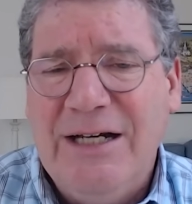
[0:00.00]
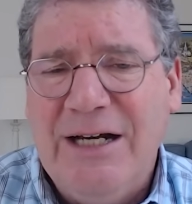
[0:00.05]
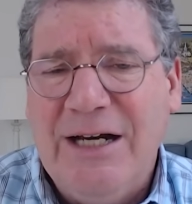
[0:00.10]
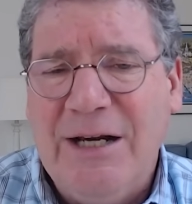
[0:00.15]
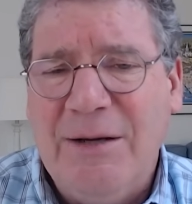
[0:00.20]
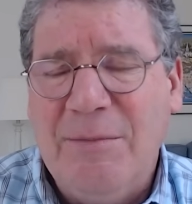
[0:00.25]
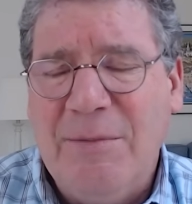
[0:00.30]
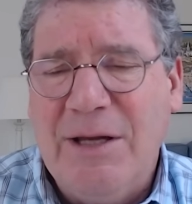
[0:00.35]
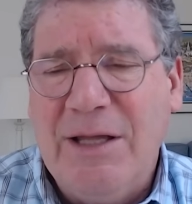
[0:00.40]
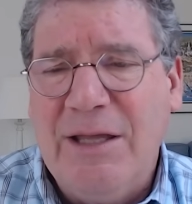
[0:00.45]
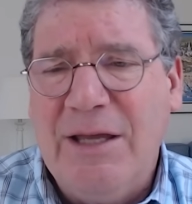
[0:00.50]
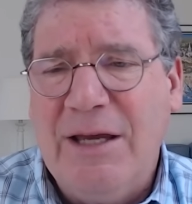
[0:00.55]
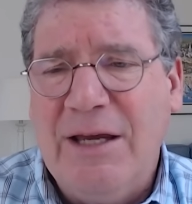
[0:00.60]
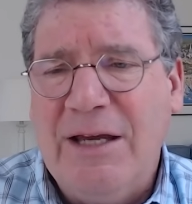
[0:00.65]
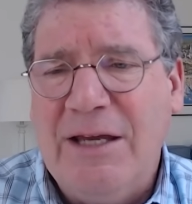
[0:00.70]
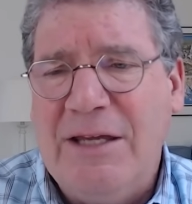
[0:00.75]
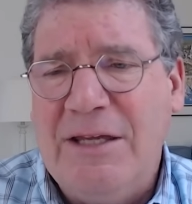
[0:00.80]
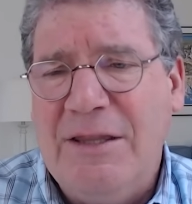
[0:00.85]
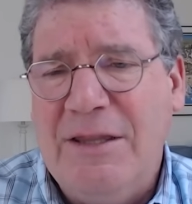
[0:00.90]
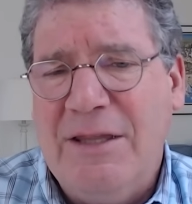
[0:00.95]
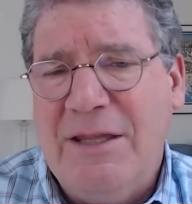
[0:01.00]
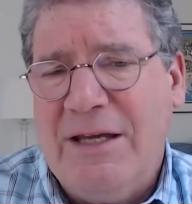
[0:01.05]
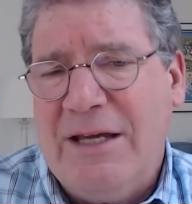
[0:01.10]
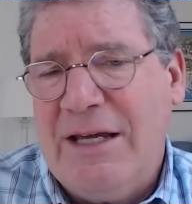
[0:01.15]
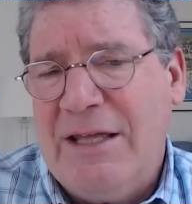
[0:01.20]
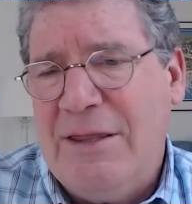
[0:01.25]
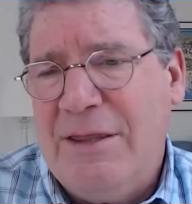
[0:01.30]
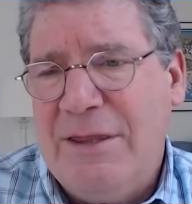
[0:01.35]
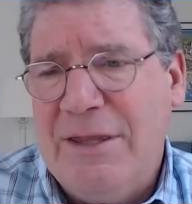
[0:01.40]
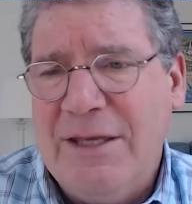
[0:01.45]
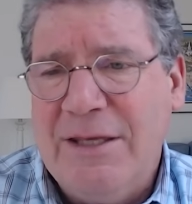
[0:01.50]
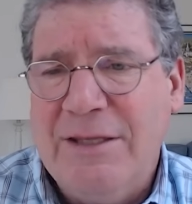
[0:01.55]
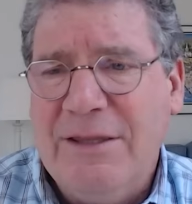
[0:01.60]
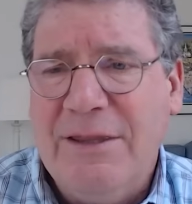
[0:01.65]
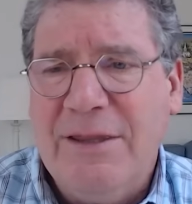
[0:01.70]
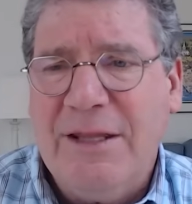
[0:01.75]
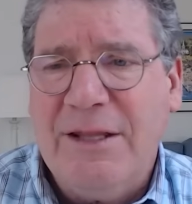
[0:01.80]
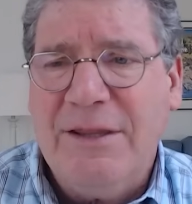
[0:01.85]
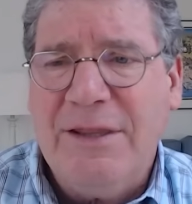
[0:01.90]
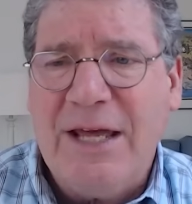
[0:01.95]
I
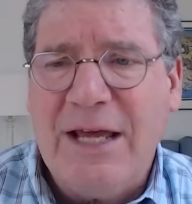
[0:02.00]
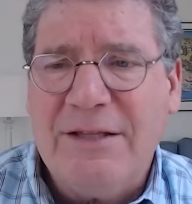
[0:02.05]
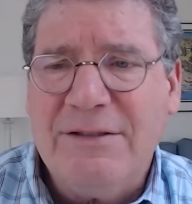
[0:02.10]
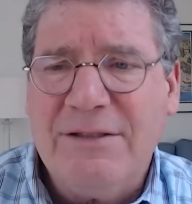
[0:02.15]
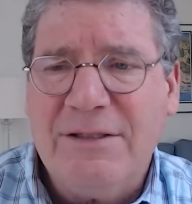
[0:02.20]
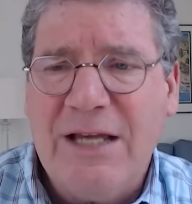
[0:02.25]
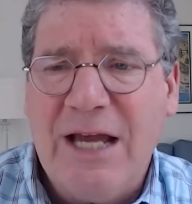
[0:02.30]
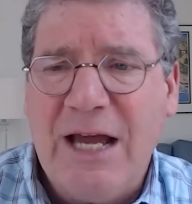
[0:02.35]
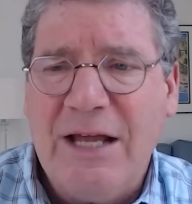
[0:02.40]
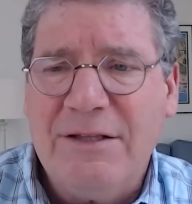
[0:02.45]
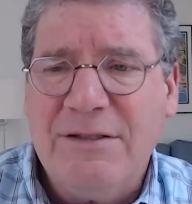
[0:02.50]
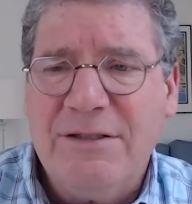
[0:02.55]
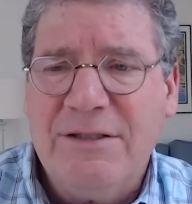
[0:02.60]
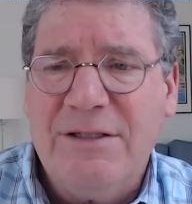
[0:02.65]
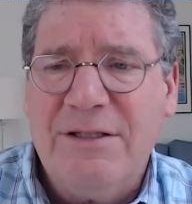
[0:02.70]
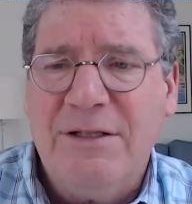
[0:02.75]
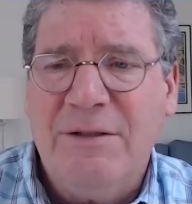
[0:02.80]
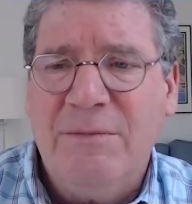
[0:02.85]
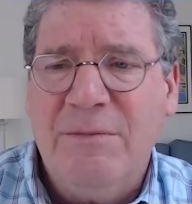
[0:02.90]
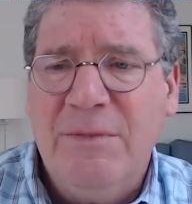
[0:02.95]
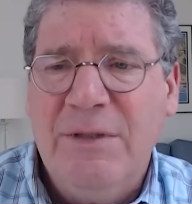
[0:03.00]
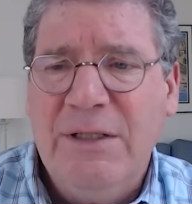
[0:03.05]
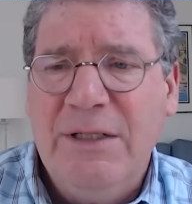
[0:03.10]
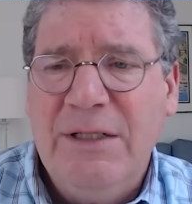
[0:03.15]
think that's got some